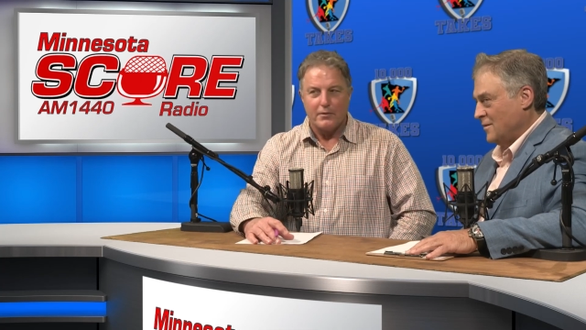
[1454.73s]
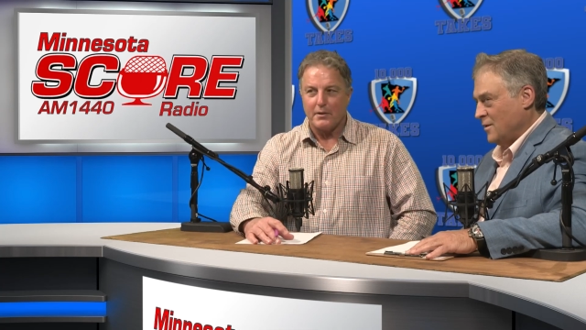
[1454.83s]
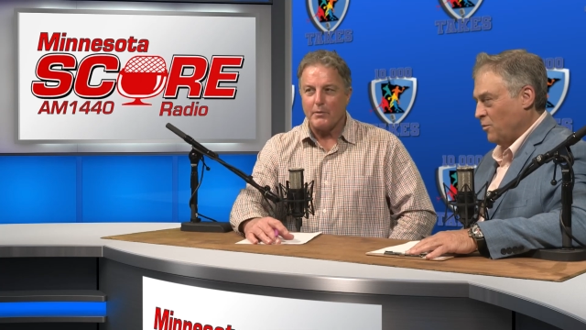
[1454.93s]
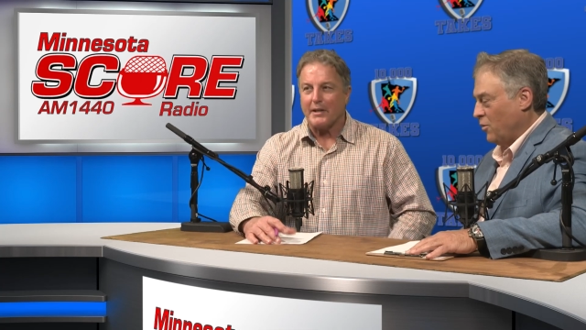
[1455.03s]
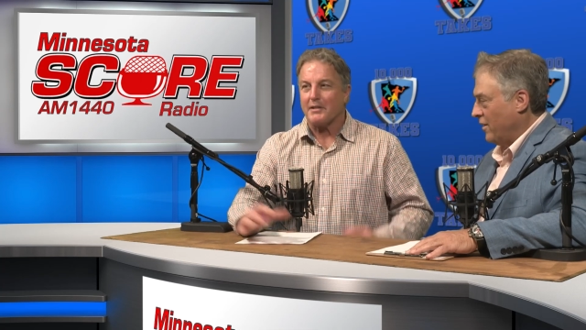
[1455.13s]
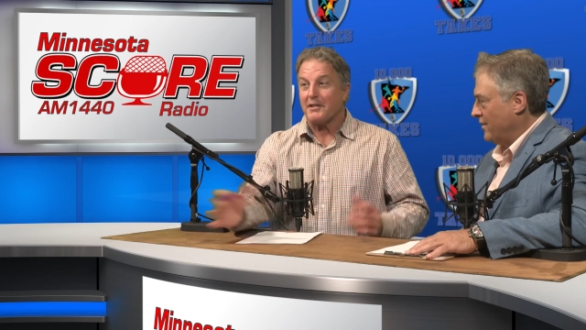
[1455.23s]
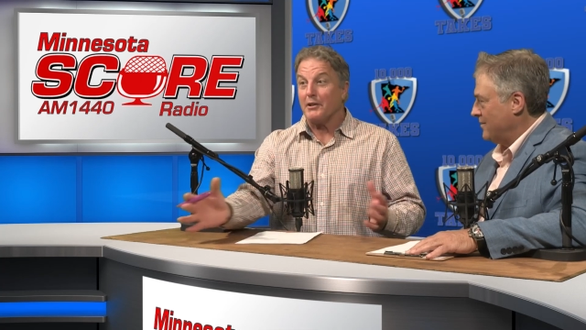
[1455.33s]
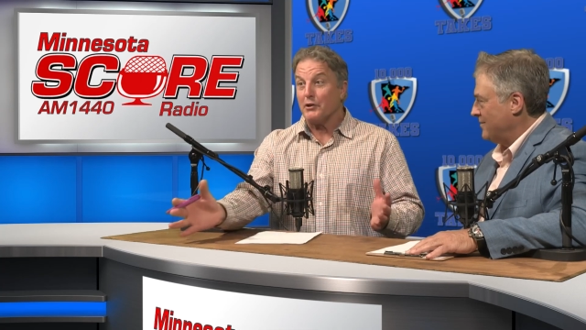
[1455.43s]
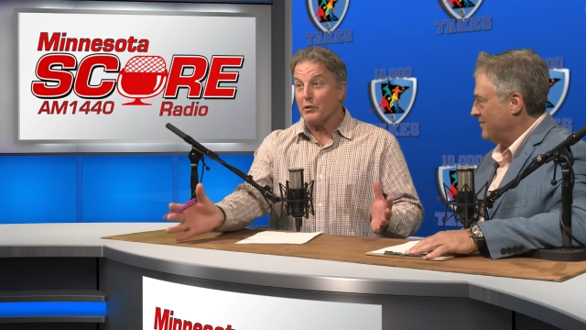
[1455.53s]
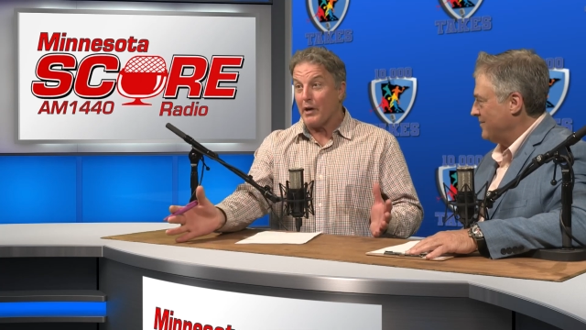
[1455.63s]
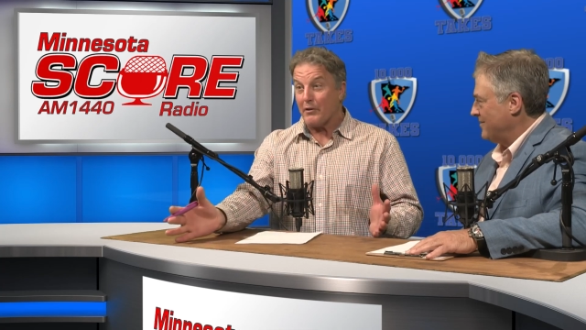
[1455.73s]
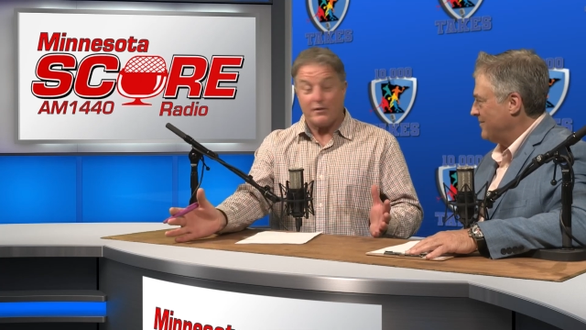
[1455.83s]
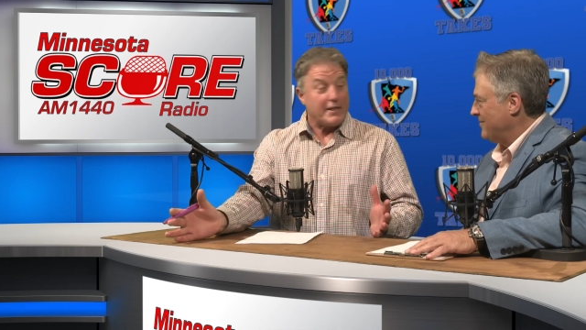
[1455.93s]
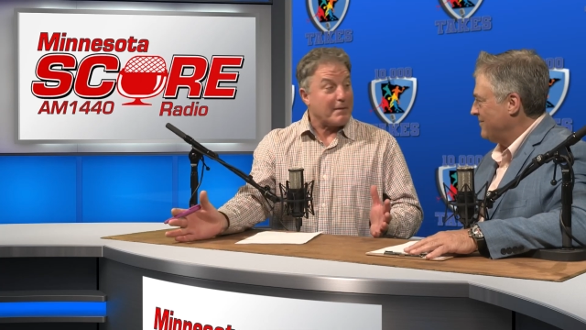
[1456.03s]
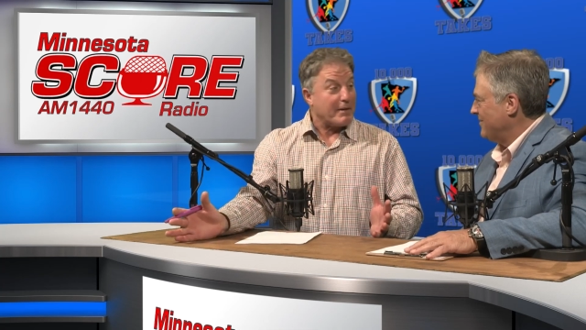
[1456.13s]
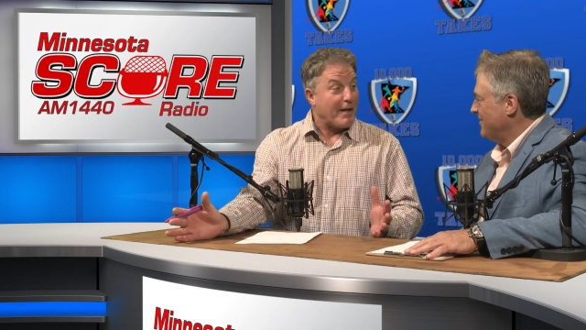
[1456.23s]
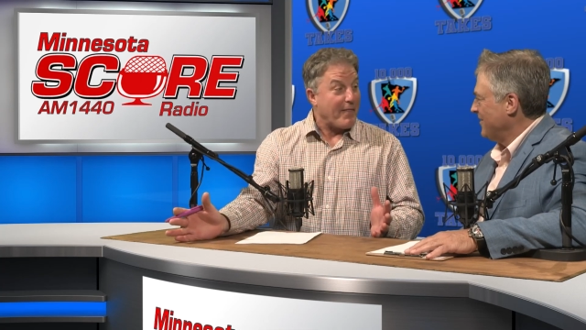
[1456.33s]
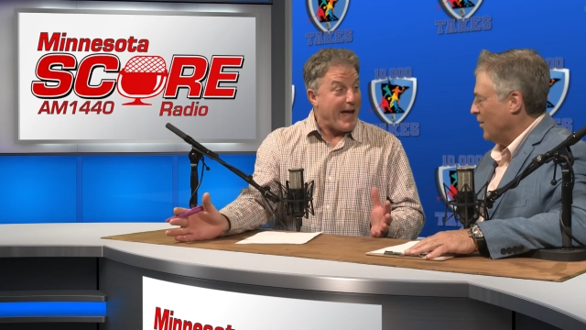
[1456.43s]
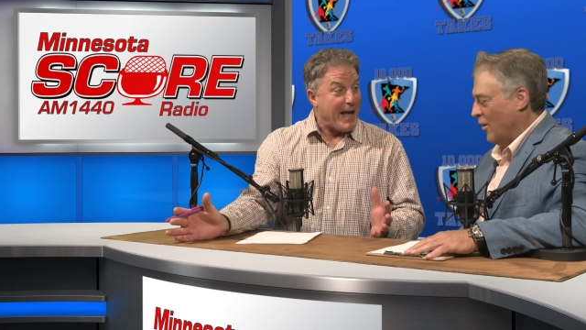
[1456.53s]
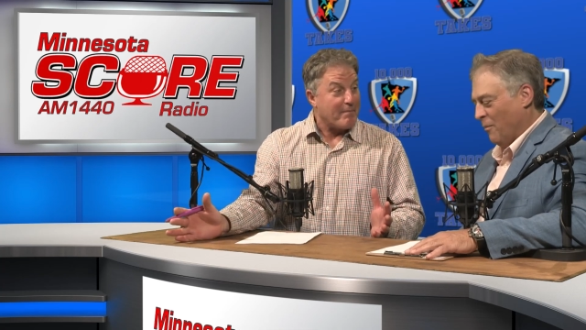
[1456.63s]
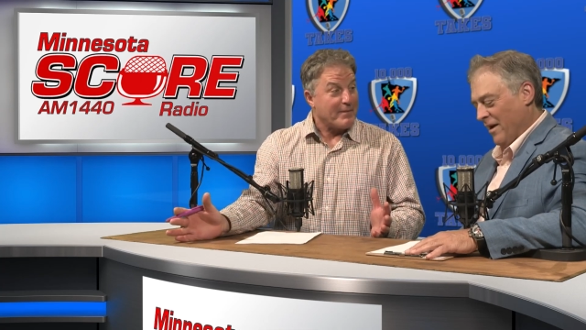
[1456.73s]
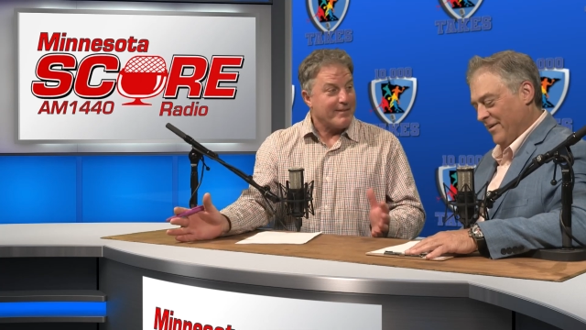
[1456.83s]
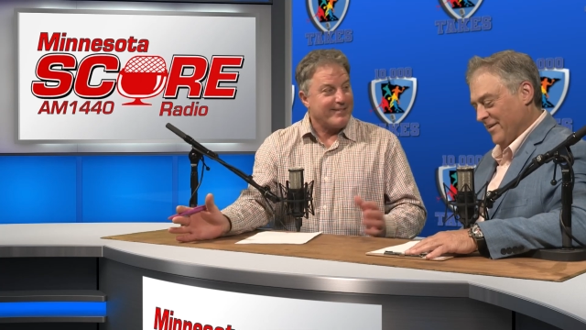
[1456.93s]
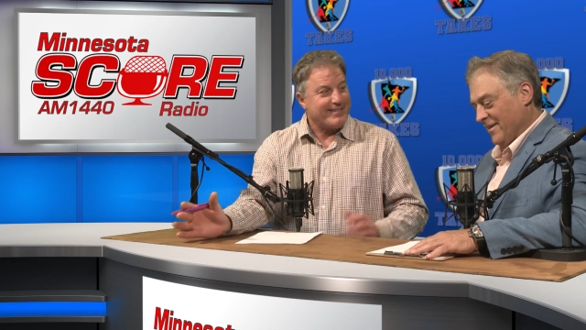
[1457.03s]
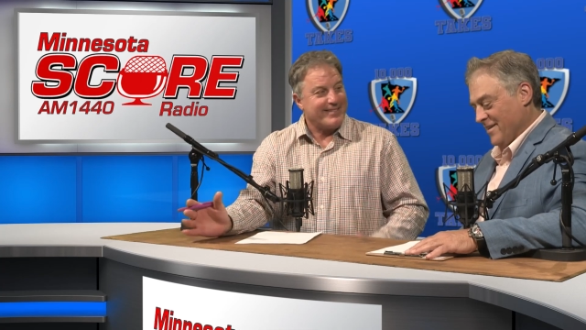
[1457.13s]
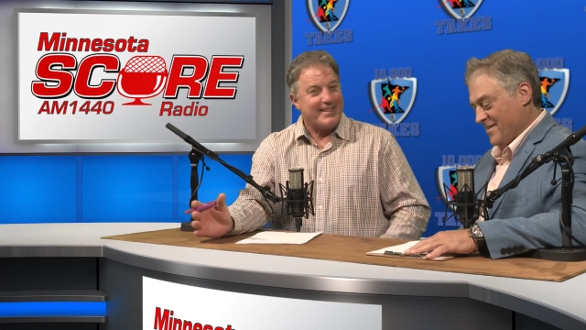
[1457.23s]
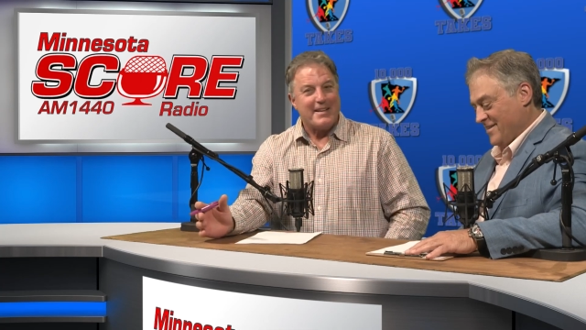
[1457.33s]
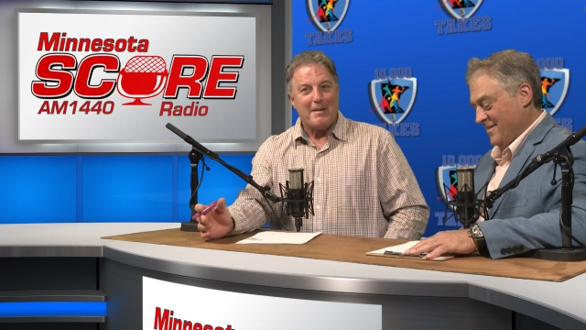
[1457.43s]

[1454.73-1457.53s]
Speaker 1: and oh we could still do another segment on that. Oh, my goodness.